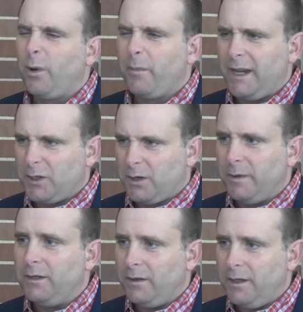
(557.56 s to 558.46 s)
We want to make sure
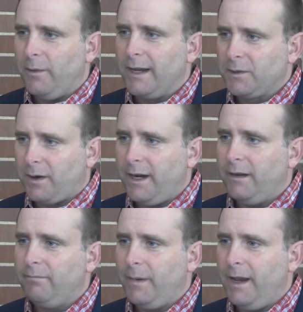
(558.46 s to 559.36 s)
we do the U.S.
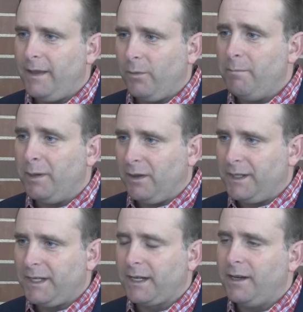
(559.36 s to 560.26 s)
right, and that we
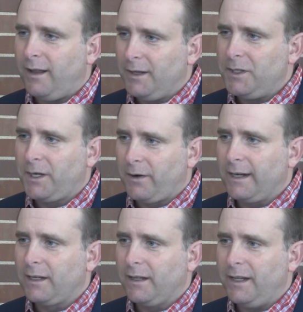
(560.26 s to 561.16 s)
build the technology
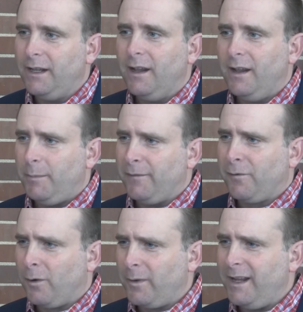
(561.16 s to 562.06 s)
correctly
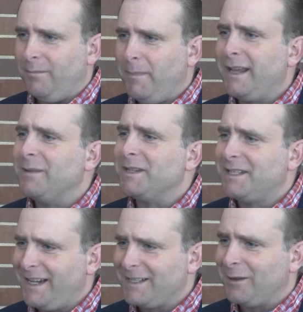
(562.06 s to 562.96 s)
before we make the
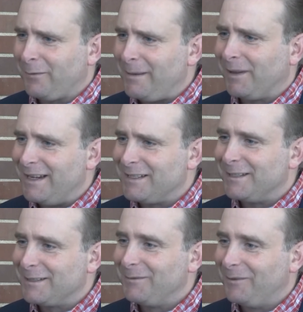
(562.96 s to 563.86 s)
mistakes in three
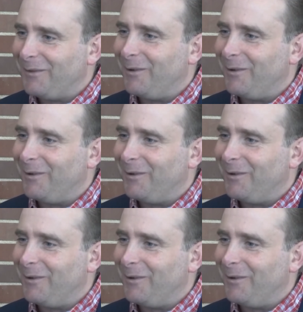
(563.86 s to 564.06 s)
places.